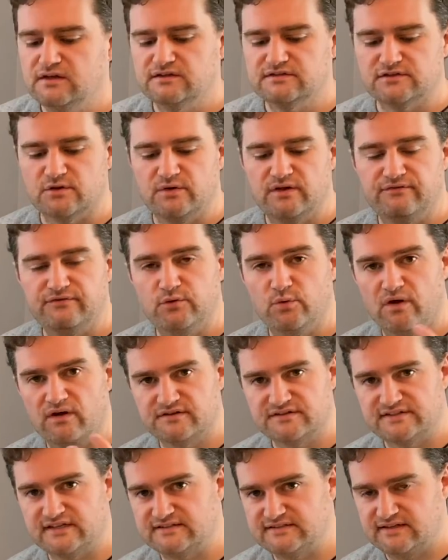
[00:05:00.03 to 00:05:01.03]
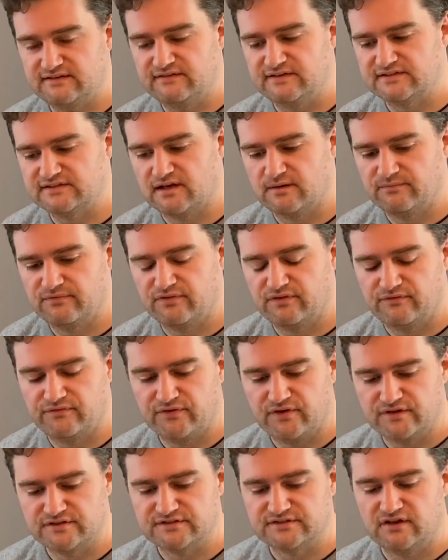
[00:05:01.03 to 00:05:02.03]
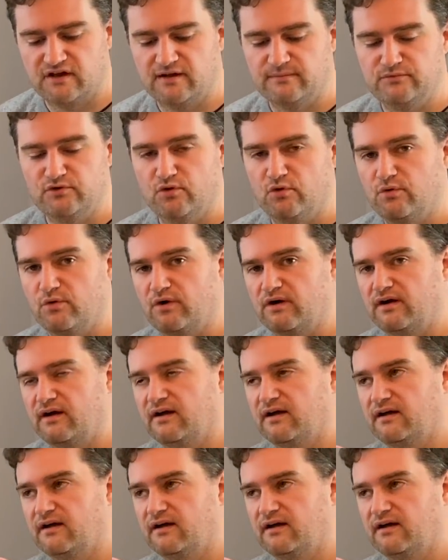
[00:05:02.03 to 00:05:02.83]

So if you are setting this up for the first time, your